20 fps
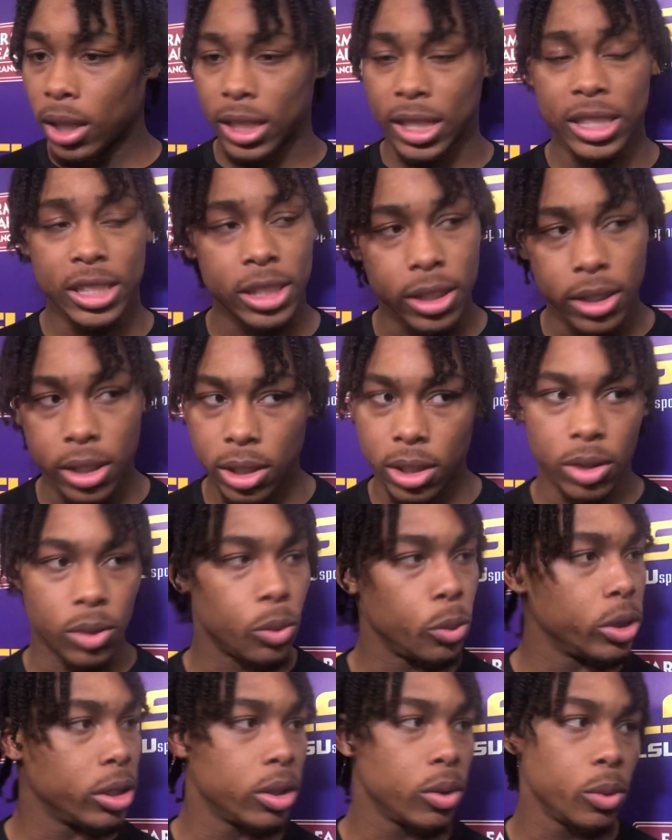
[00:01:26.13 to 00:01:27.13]
this year
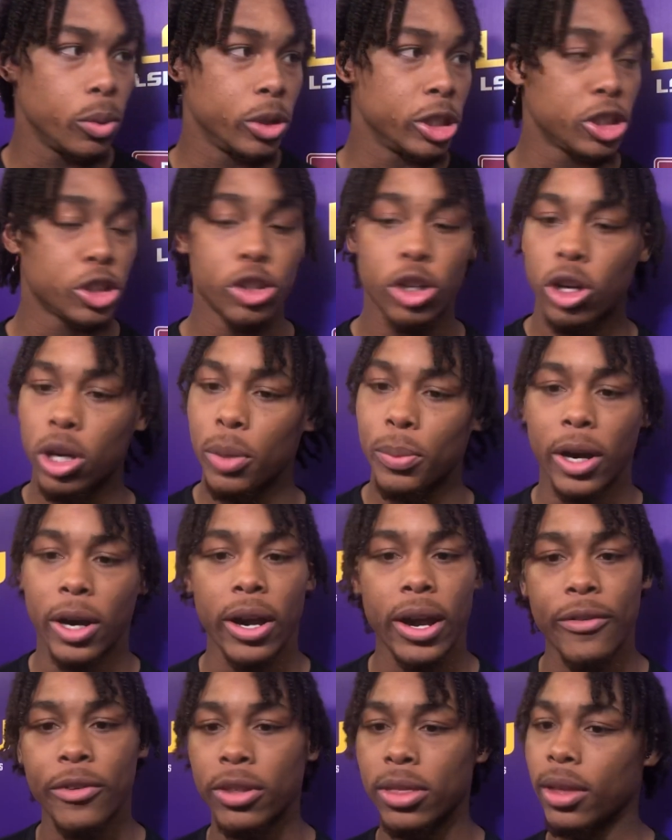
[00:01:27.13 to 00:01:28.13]
we're, we're strong
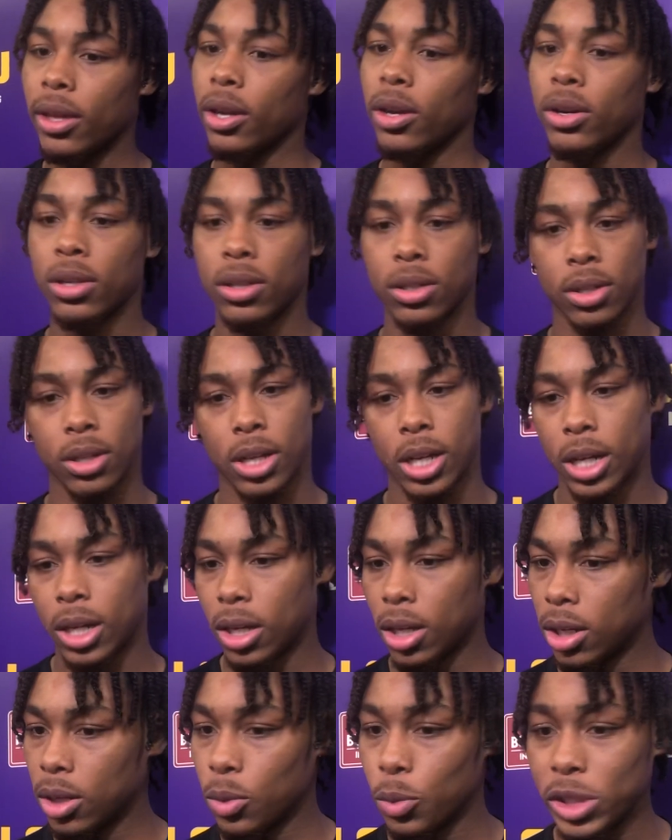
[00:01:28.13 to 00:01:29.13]
about everything.
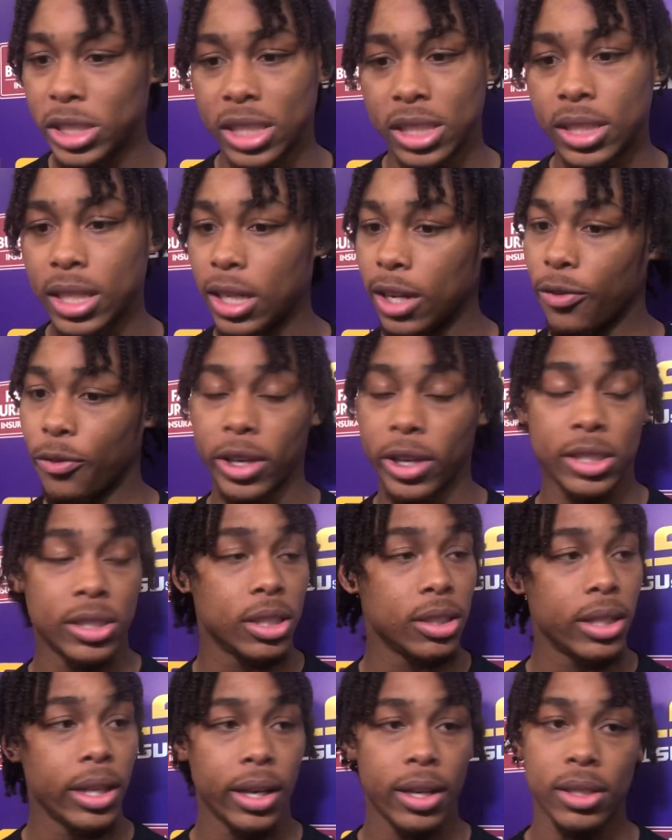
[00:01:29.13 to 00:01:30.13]
Uh, we just need to fix
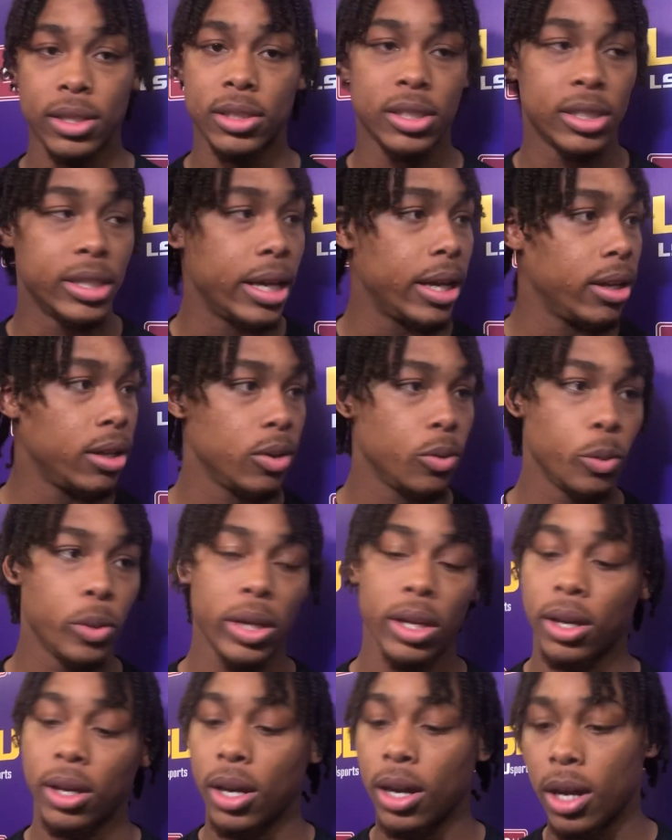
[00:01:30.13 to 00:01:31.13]
the things that
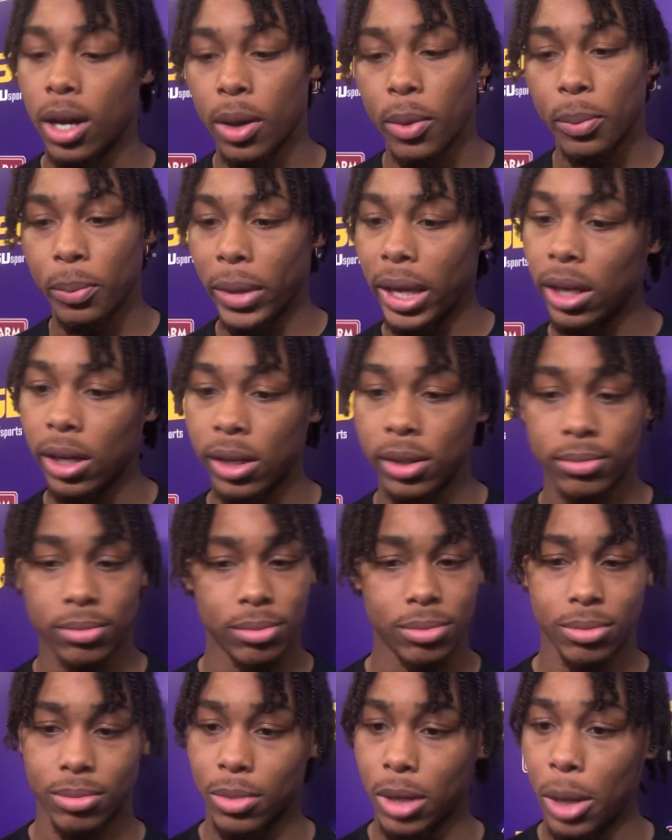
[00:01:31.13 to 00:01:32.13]
we uh, made
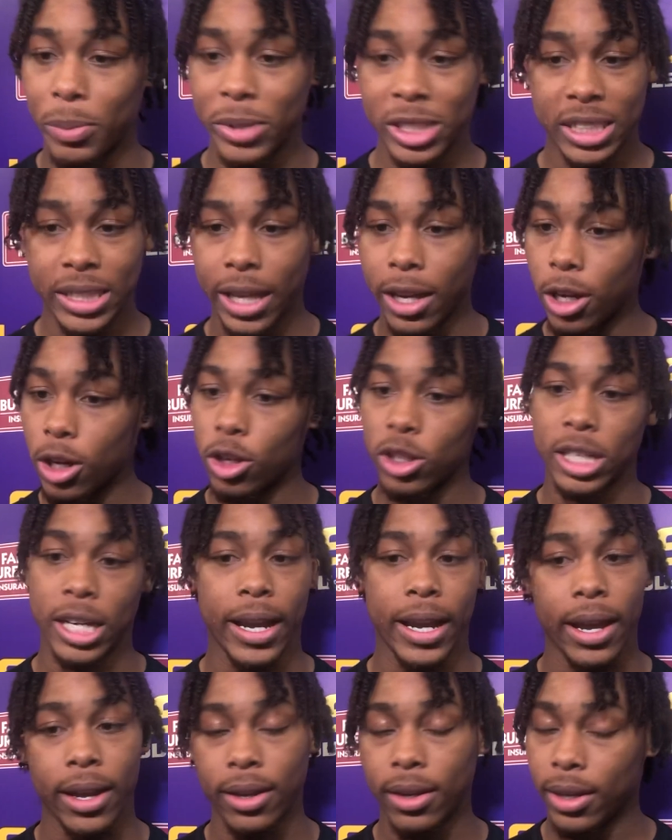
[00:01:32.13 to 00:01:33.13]
a mistake on
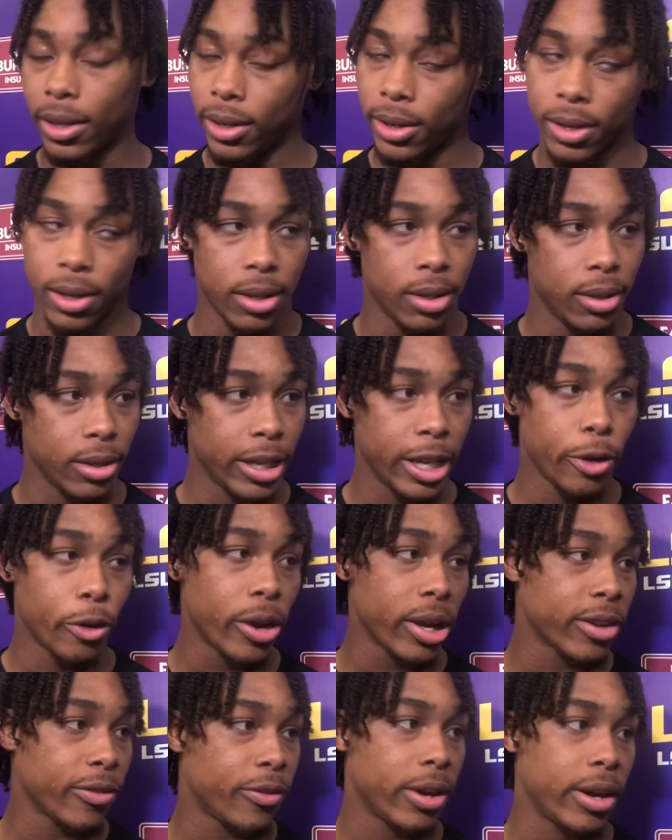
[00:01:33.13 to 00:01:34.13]
tonight and uh, get it
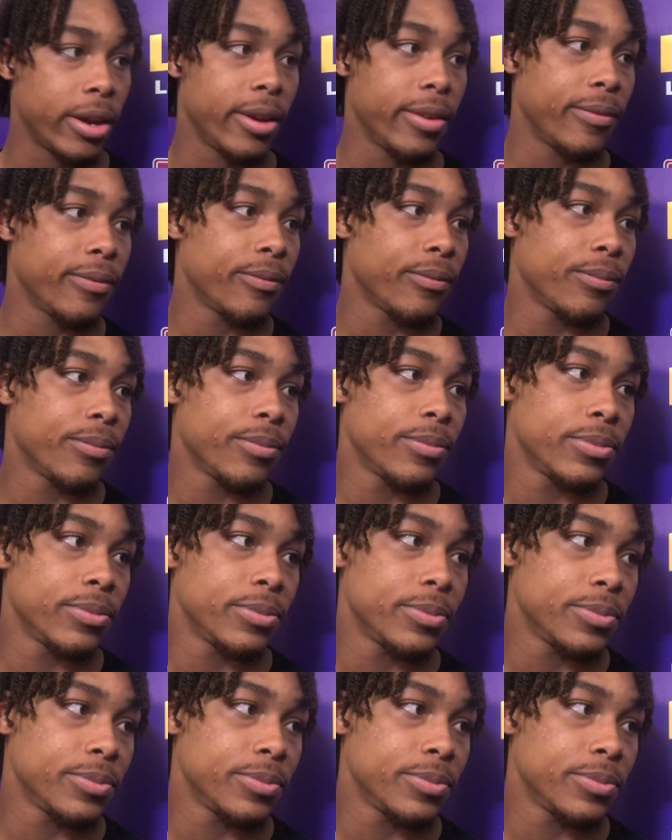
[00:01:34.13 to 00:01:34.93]
rectified. I mean, this is